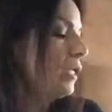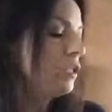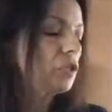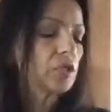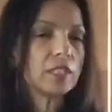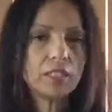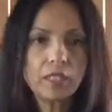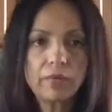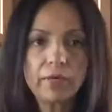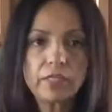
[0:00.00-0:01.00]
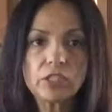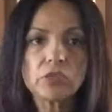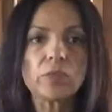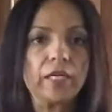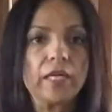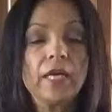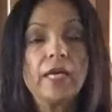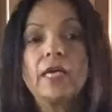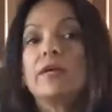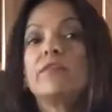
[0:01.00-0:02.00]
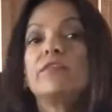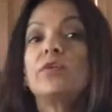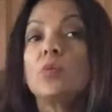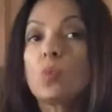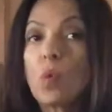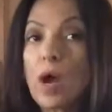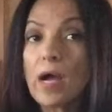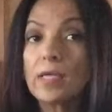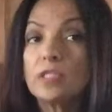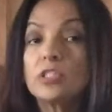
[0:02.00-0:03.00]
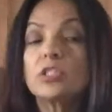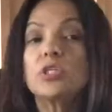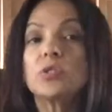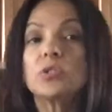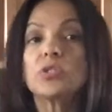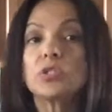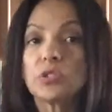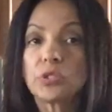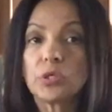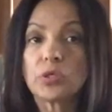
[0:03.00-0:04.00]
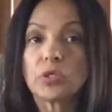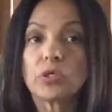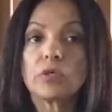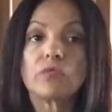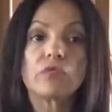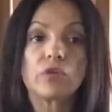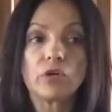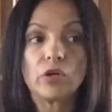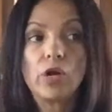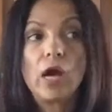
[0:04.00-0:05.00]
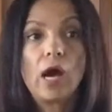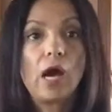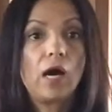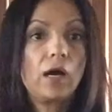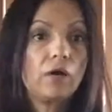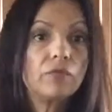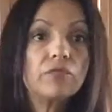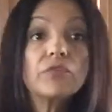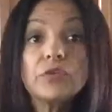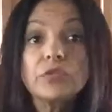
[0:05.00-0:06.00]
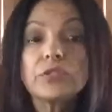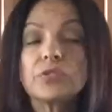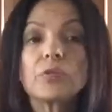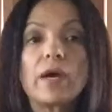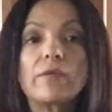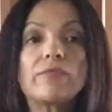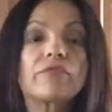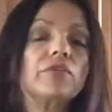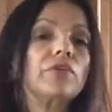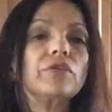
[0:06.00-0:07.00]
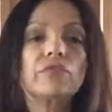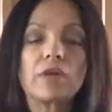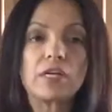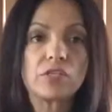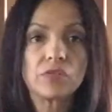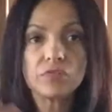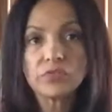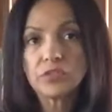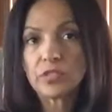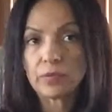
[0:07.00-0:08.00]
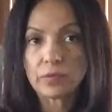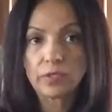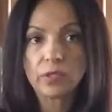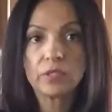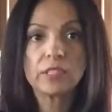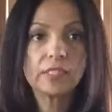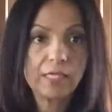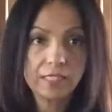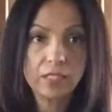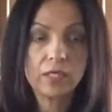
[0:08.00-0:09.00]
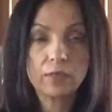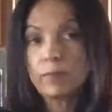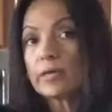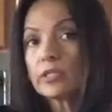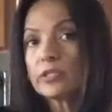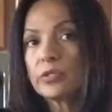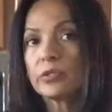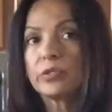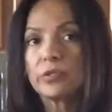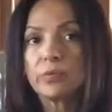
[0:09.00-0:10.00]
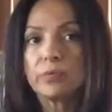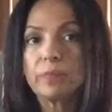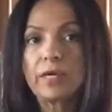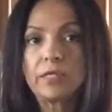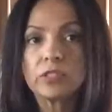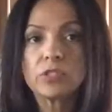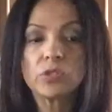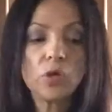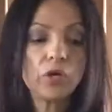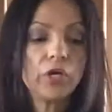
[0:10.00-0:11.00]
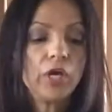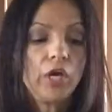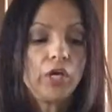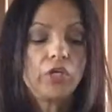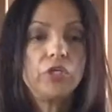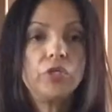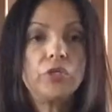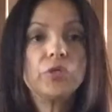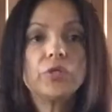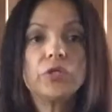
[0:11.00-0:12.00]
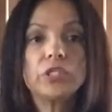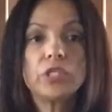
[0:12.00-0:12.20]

So this is already sweet. If you want to use your yogurt for fruit, dry fruit, fresh fruit, and granolas as a regular yogurt you would buy in the store, you could